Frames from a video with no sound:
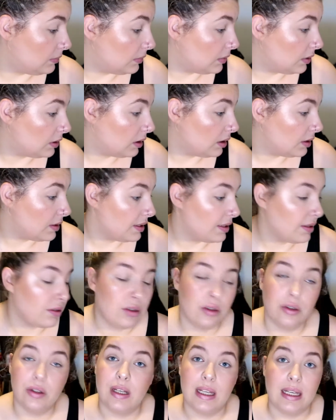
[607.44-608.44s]
Because there's
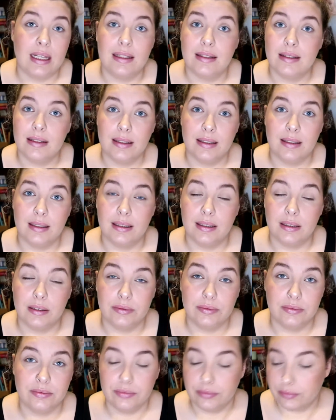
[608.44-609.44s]
no need to
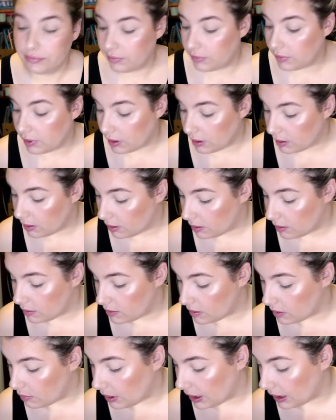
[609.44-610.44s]

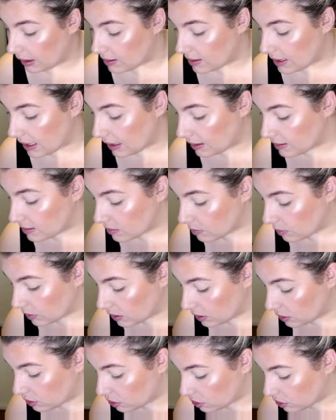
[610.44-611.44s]
be intense with
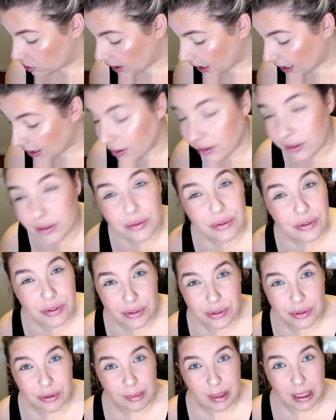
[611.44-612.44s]
the shadows
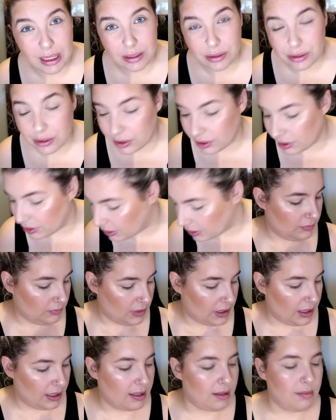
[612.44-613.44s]
so much.
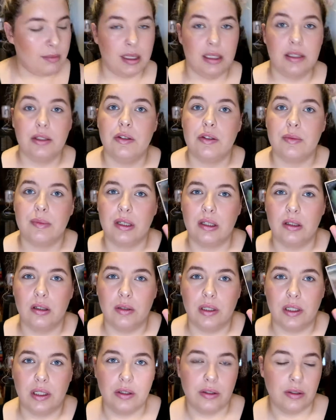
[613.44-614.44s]
I think I might use my
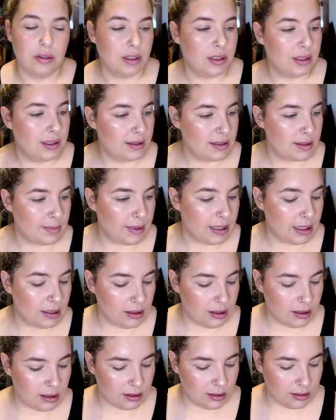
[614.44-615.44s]
Going Coconuts
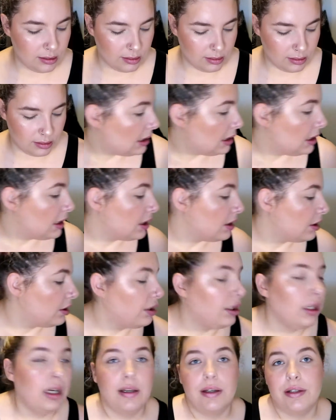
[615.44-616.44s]
palette. You
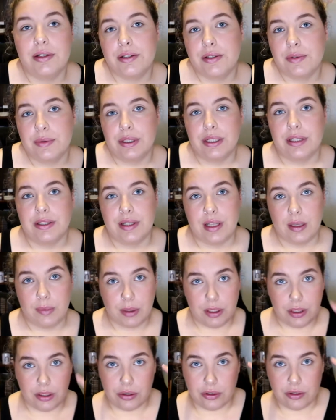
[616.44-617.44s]
kind of just want to
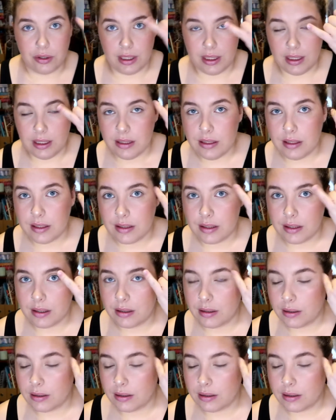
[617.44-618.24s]
deepen your crease.